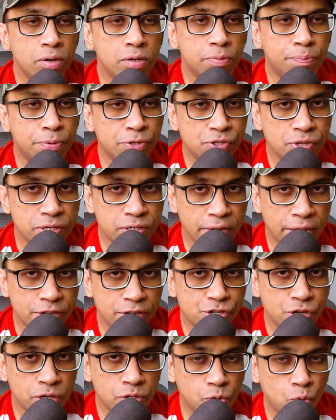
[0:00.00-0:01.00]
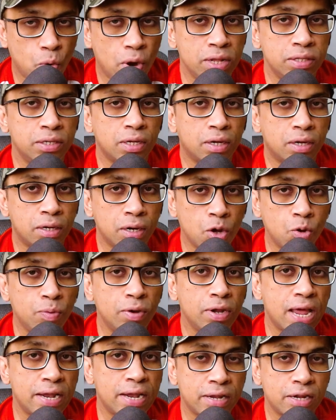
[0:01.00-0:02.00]
representation, while the
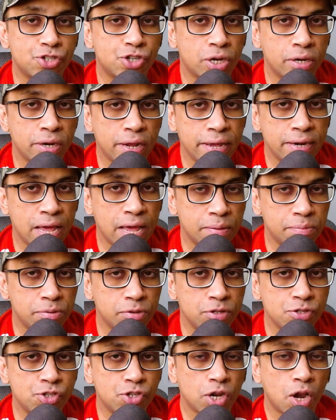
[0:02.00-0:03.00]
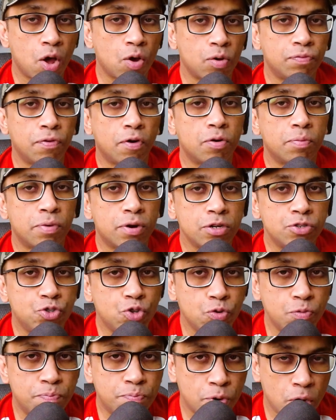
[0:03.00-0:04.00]
global attention enables Longformer
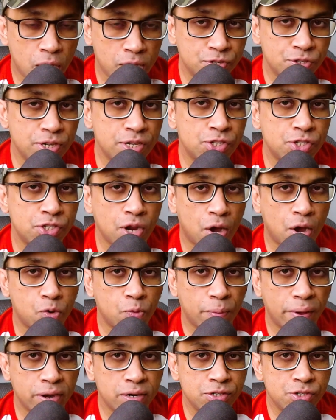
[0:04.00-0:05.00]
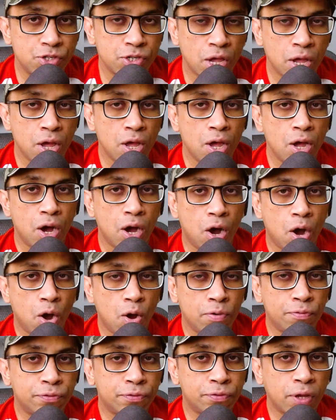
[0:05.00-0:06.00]
to process documents
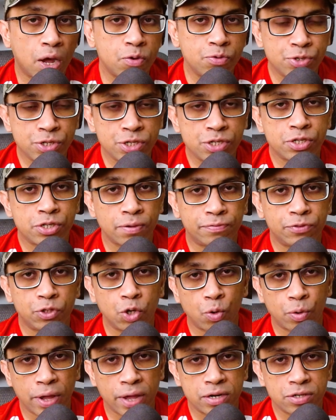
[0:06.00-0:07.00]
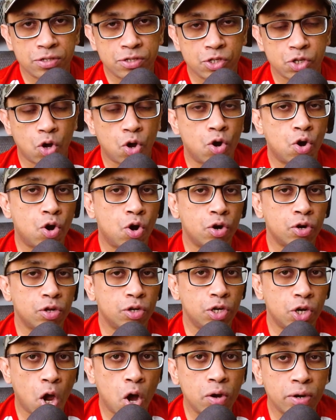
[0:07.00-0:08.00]
of thousands of tokens or
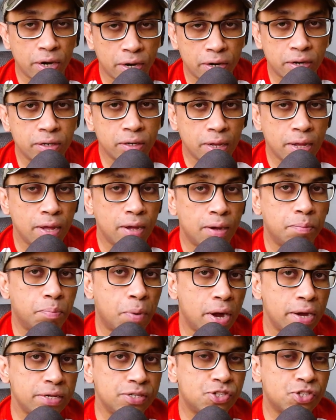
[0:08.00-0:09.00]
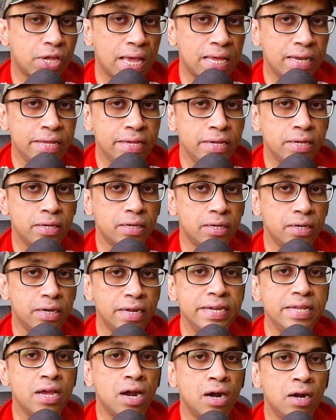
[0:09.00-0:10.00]
longer by scaling
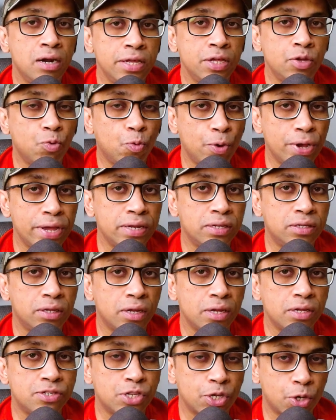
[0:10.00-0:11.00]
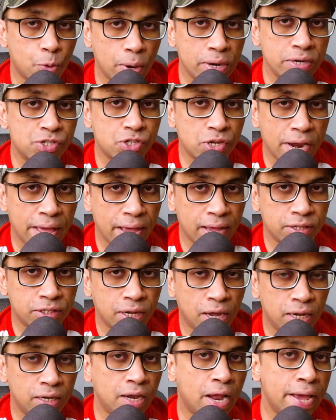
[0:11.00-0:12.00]
linearly with sequence
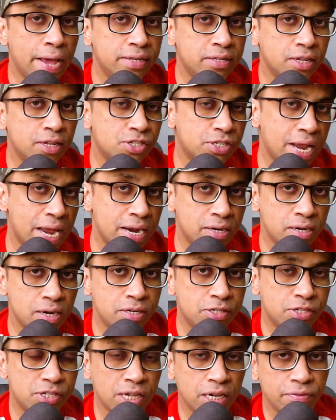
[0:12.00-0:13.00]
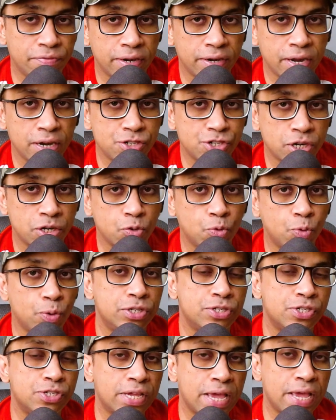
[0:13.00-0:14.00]
length, unlike the standard self-attention,
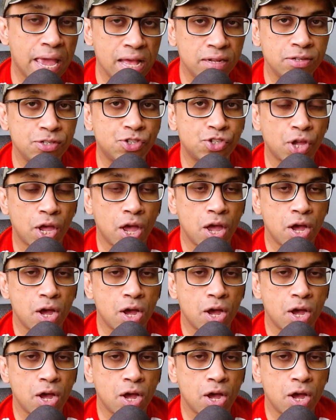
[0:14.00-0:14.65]
which scales